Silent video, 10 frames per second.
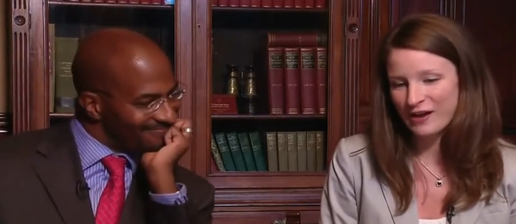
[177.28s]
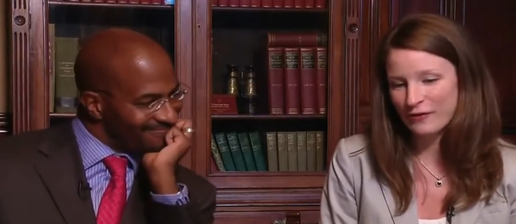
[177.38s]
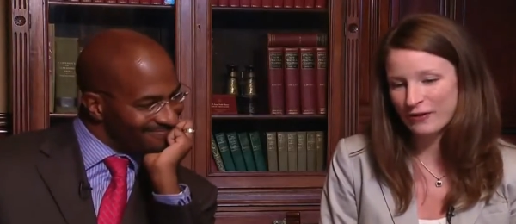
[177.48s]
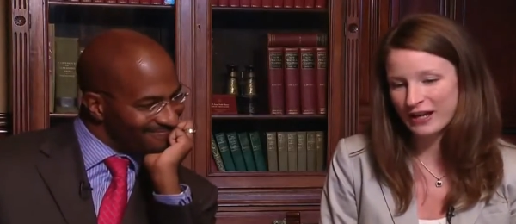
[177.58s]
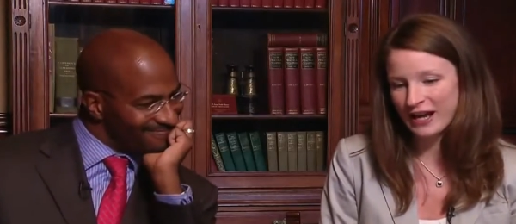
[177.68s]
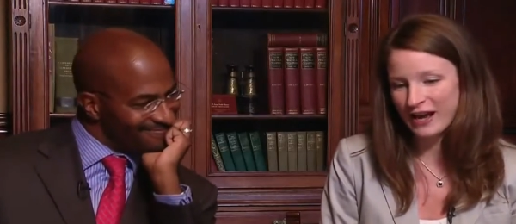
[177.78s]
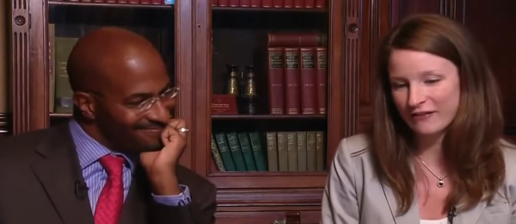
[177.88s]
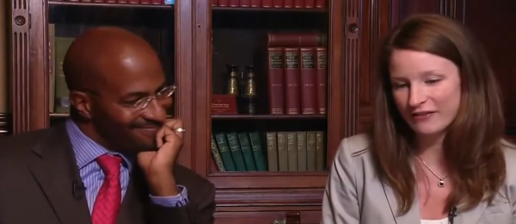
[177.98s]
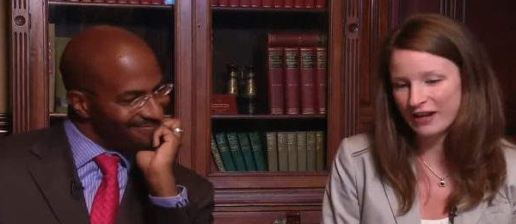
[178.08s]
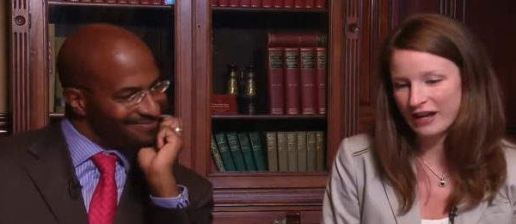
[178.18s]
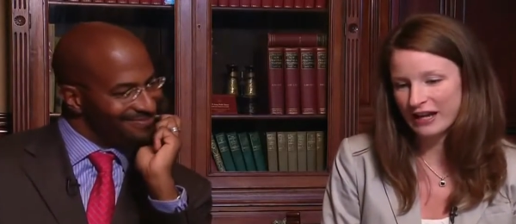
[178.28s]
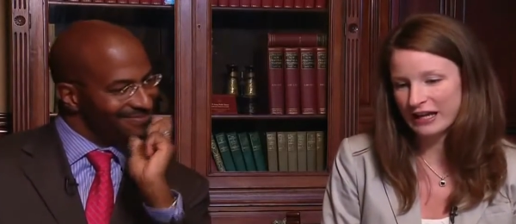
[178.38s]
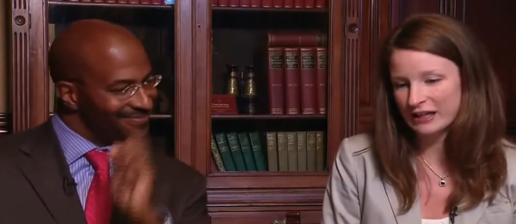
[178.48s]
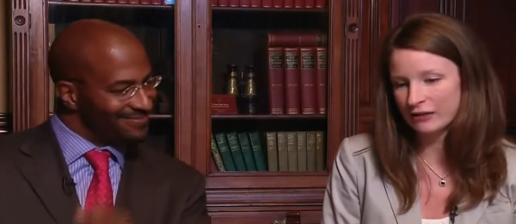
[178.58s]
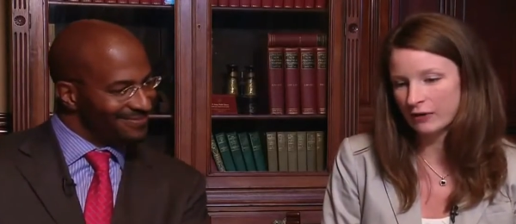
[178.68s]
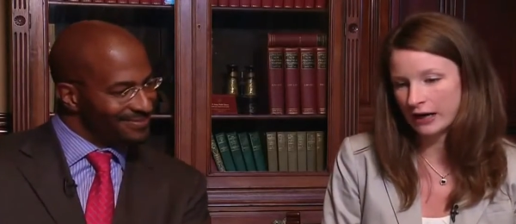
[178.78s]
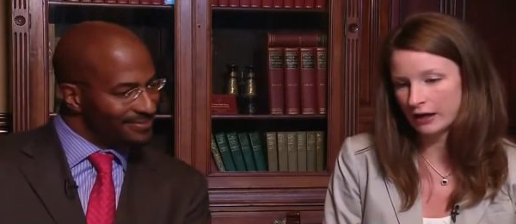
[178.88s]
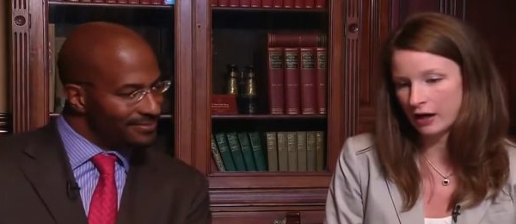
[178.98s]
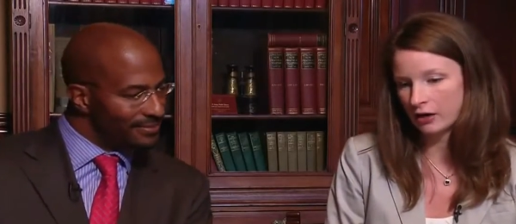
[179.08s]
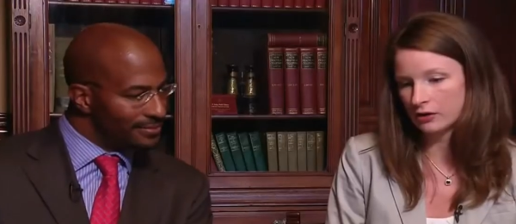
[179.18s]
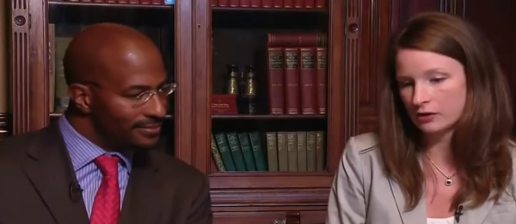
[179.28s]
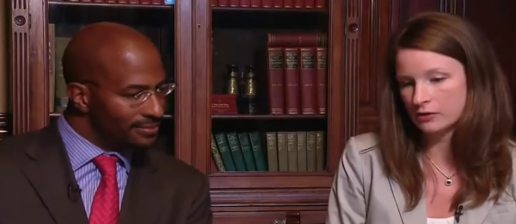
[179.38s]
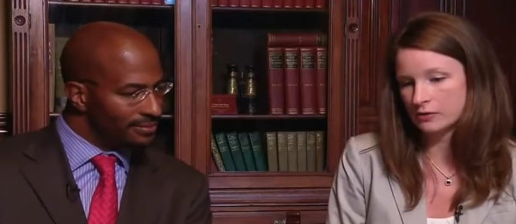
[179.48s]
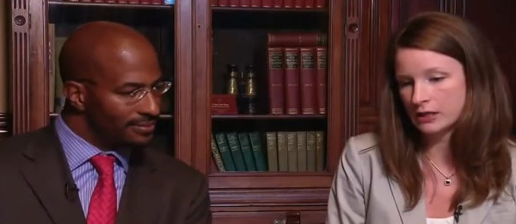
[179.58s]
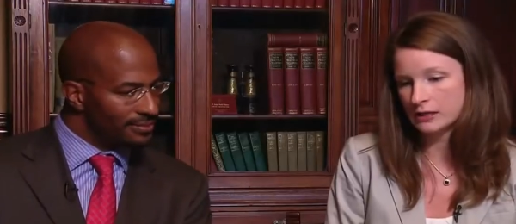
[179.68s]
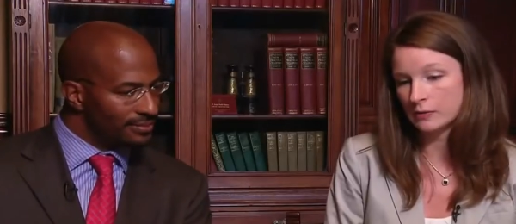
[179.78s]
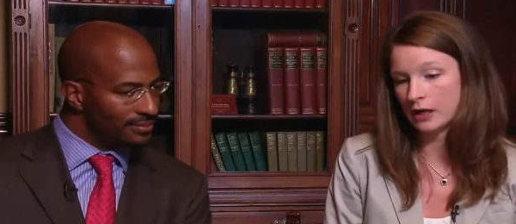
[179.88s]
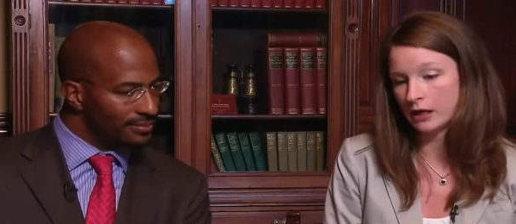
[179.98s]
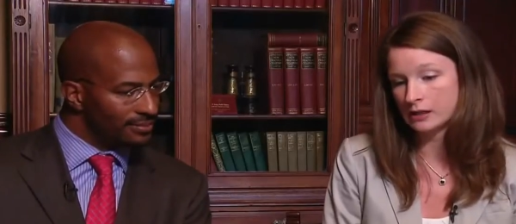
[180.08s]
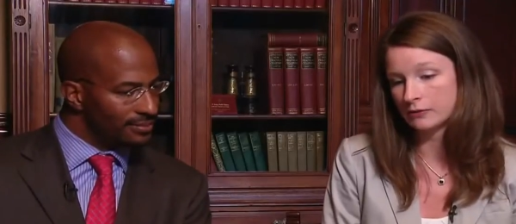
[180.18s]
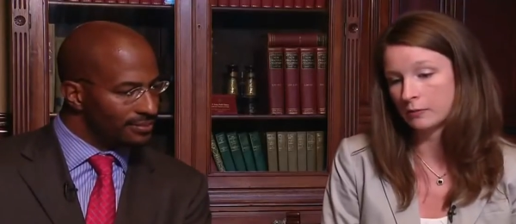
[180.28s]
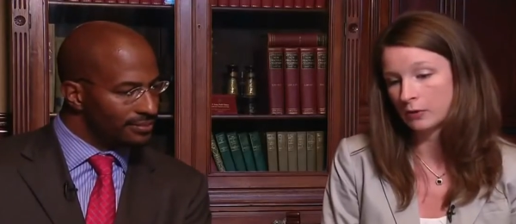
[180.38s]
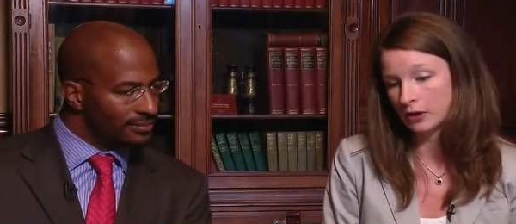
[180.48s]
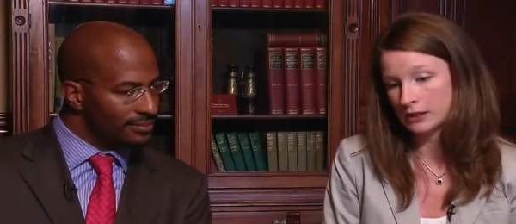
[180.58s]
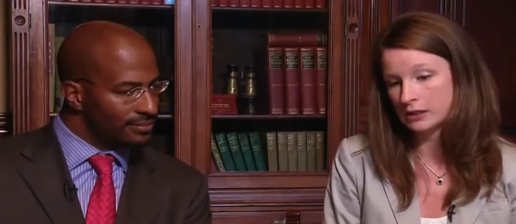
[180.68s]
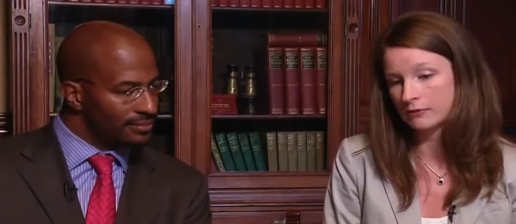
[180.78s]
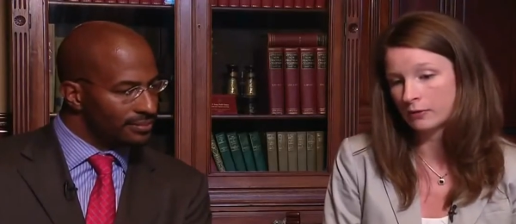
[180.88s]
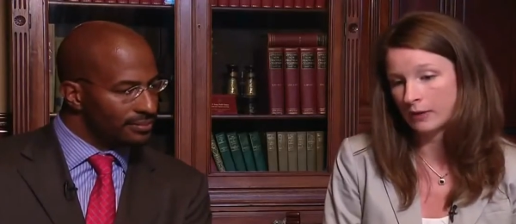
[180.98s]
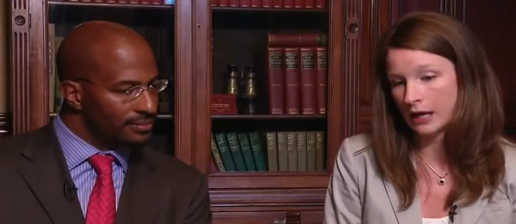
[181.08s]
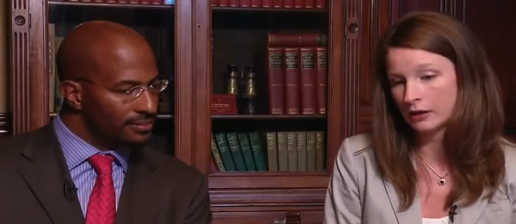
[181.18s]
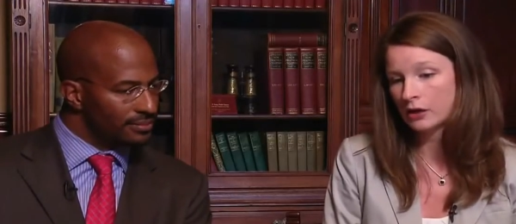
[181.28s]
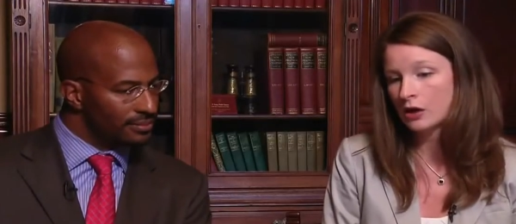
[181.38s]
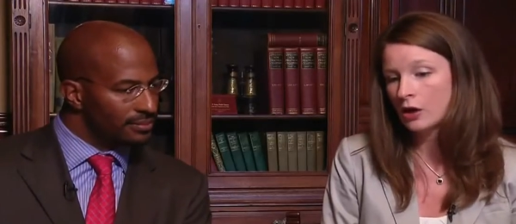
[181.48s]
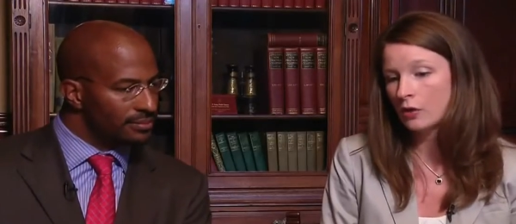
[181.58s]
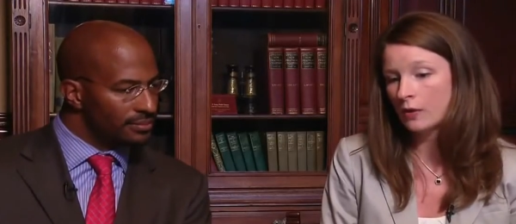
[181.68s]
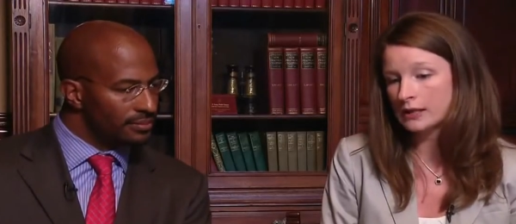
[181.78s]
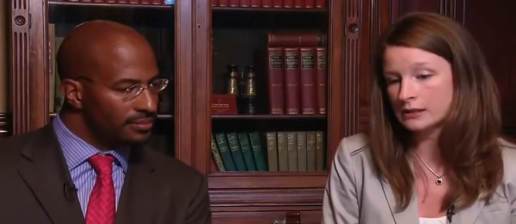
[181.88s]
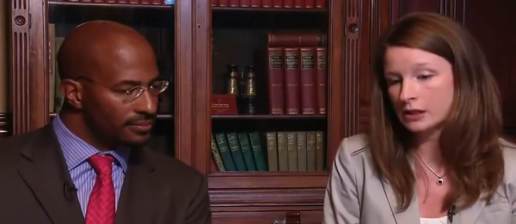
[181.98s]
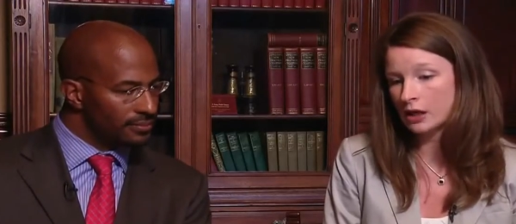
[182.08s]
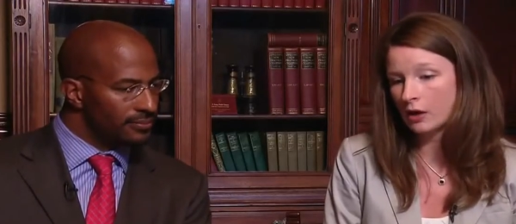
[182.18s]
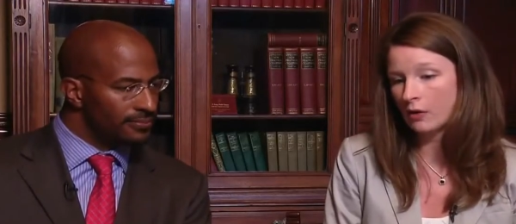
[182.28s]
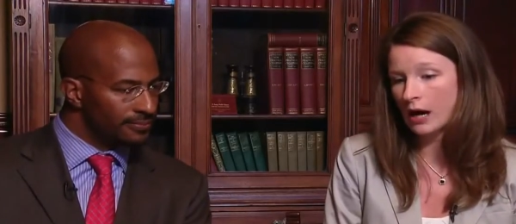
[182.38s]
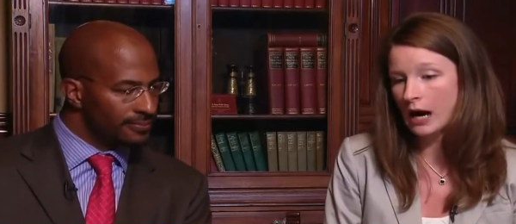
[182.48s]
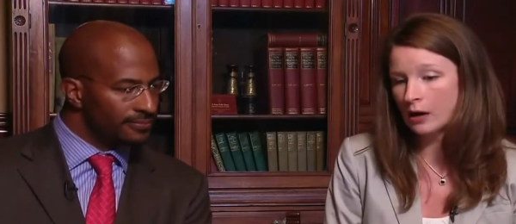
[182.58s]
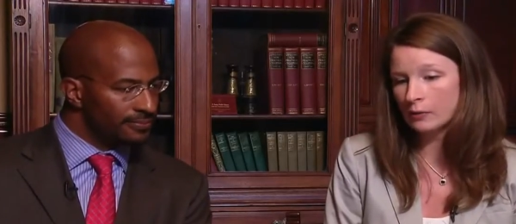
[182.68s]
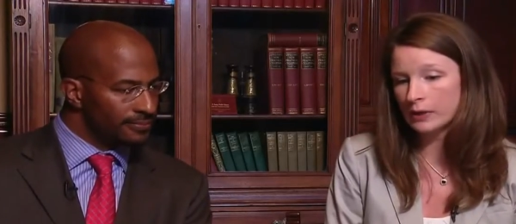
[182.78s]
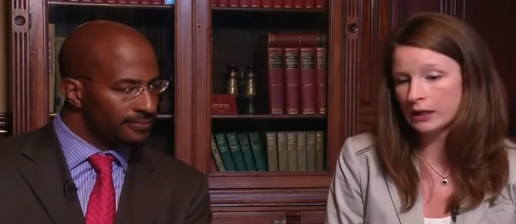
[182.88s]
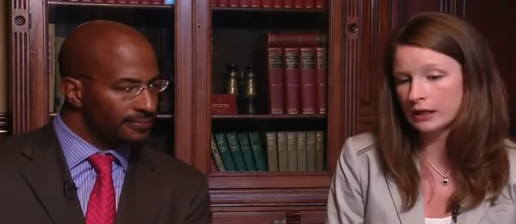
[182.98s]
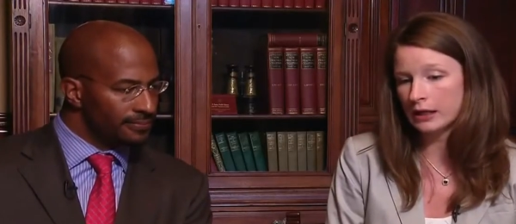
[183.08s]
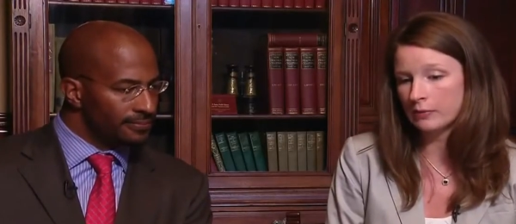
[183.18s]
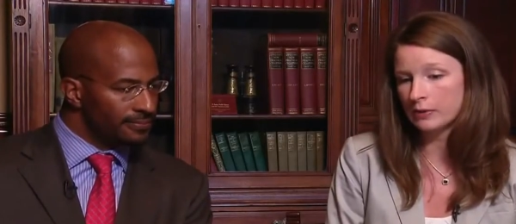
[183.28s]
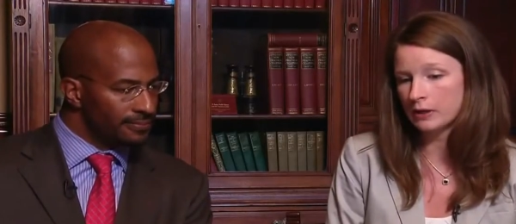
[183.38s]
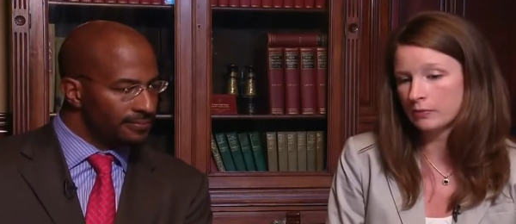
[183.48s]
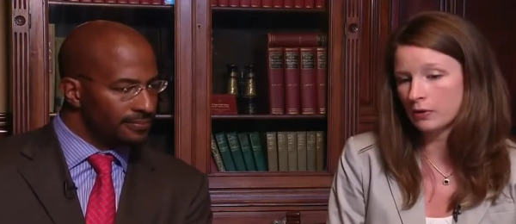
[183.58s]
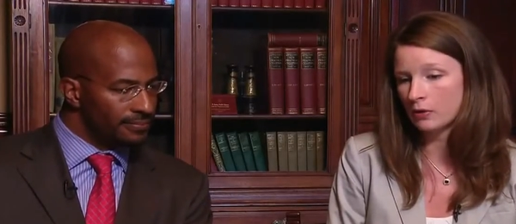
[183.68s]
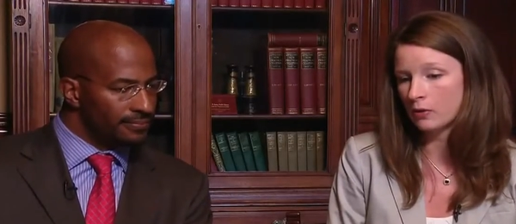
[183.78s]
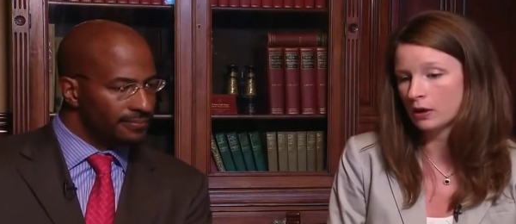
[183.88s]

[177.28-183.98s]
Speaker 1: We have uh, Annie Reinhardt, who is writing us from Burlington, Vermont, who wants to know how are we going to get people who are